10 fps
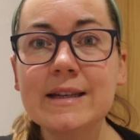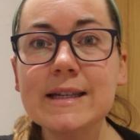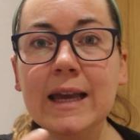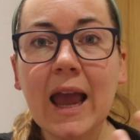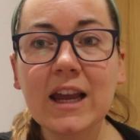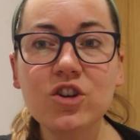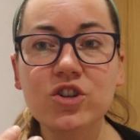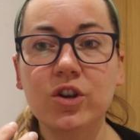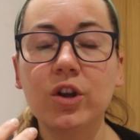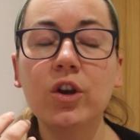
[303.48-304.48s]

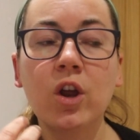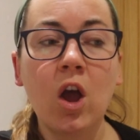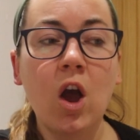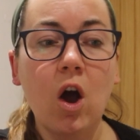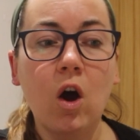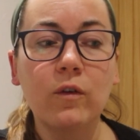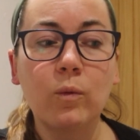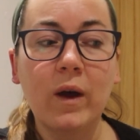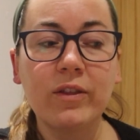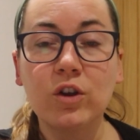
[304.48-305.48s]
indication
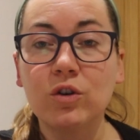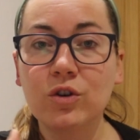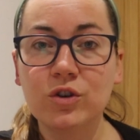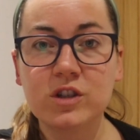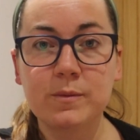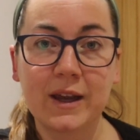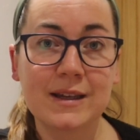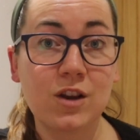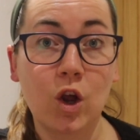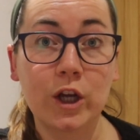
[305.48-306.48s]
of whether your customer
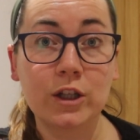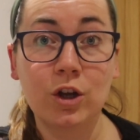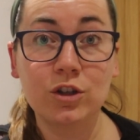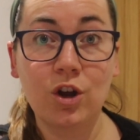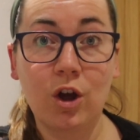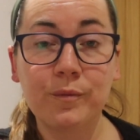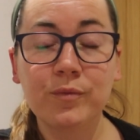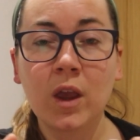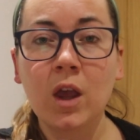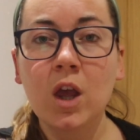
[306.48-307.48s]
is loyal or not.
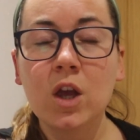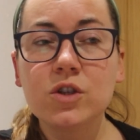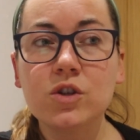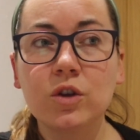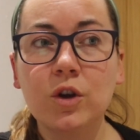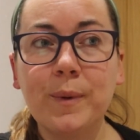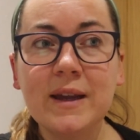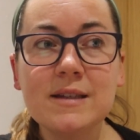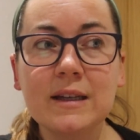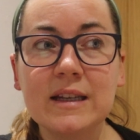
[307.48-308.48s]
So you're
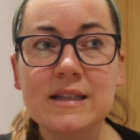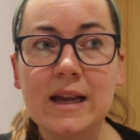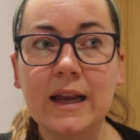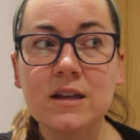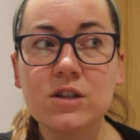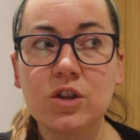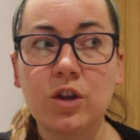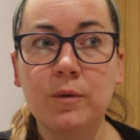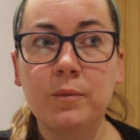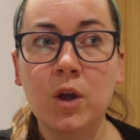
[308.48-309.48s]
basically saying to
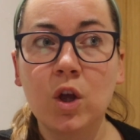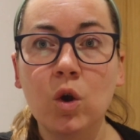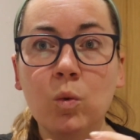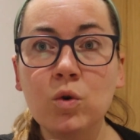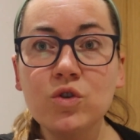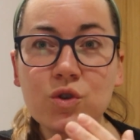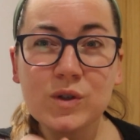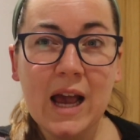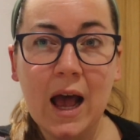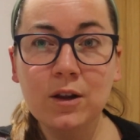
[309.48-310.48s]
them, would you
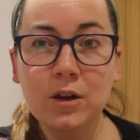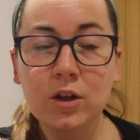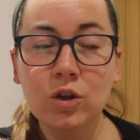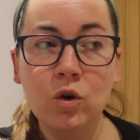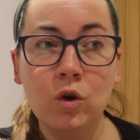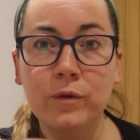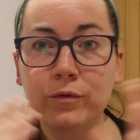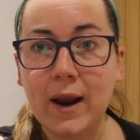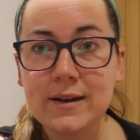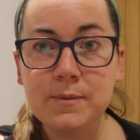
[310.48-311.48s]
tell your
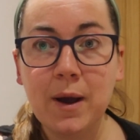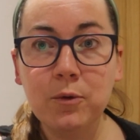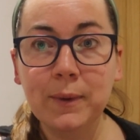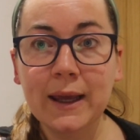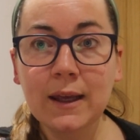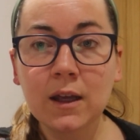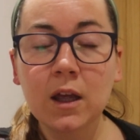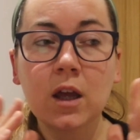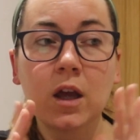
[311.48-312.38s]
friend about me?